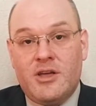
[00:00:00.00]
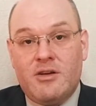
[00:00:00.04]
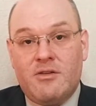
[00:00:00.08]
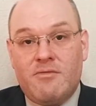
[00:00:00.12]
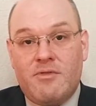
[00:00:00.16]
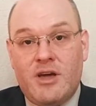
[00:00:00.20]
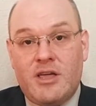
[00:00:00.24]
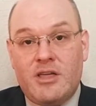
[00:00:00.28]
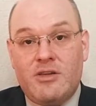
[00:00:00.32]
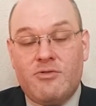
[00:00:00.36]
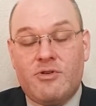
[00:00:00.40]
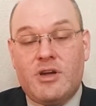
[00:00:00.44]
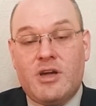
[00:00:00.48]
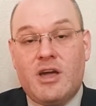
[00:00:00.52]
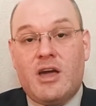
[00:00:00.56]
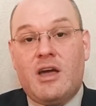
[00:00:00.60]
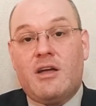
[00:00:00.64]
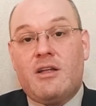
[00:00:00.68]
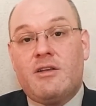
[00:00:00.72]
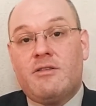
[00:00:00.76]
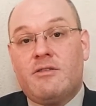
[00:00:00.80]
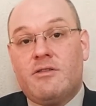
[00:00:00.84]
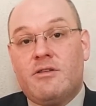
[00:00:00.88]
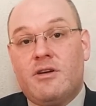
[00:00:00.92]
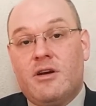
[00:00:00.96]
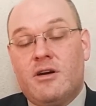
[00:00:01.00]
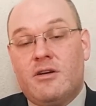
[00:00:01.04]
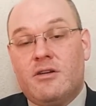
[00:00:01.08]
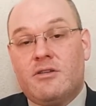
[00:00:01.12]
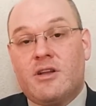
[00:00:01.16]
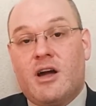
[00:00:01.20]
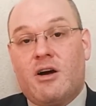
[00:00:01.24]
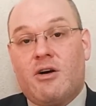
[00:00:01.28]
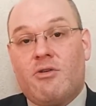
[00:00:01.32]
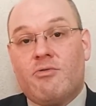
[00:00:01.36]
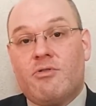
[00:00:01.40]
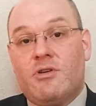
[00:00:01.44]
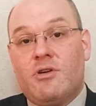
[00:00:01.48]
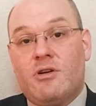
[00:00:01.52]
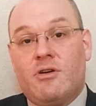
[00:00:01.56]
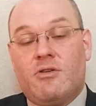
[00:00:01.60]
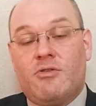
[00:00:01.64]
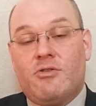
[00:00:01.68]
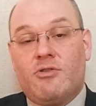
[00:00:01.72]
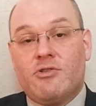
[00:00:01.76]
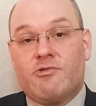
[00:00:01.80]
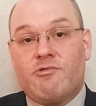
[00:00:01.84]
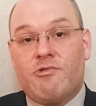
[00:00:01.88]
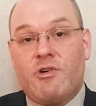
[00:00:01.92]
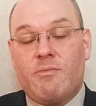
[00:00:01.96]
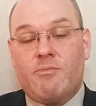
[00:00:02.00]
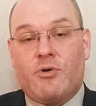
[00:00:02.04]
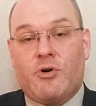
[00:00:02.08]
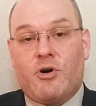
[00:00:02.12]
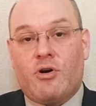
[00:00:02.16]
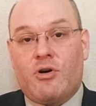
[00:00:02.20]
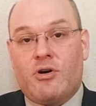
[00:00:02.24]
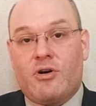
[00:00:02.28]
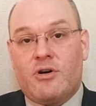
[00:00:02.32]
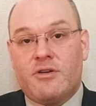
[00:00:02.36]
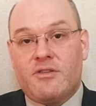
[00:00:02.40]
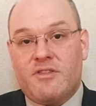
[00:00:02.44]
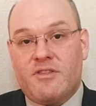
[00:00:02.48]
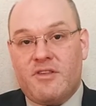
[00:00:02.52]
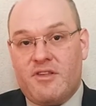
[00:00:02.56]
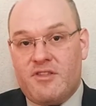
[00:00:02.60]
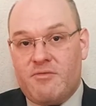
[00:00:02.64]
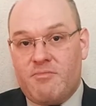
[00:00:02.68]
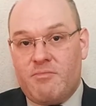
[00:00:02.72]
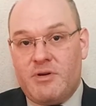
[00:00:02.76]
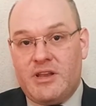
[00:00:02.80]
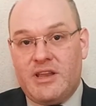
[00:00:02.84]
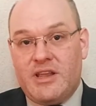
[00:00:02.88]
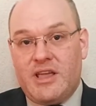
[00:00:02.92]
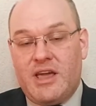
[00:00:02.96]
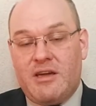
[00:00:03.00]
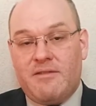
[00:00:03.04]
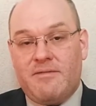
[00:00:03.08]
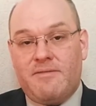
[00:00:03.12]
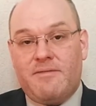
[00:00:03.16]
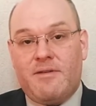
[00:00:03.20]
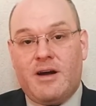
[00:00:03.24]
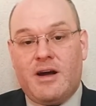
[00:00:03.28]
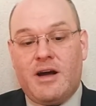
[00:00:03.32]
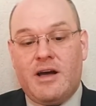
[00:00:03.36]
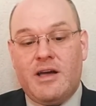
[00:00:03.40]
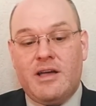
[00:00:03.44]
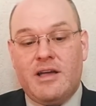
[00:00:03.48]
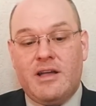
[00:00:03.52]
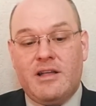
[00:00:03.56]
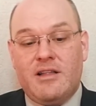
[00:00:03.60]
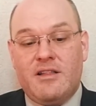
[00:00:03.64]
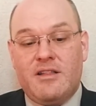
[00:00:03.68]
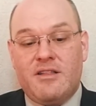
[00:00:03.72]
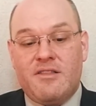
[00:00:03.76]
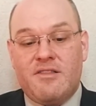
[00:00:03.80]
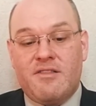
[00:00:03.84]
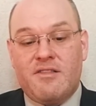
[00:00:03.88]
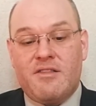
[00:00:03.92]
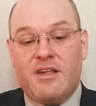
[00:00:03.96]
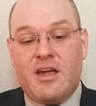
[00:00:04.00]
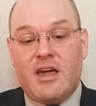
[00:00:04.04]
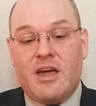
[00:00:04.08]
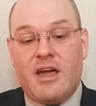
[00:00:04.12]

where you can download reports as PDF files,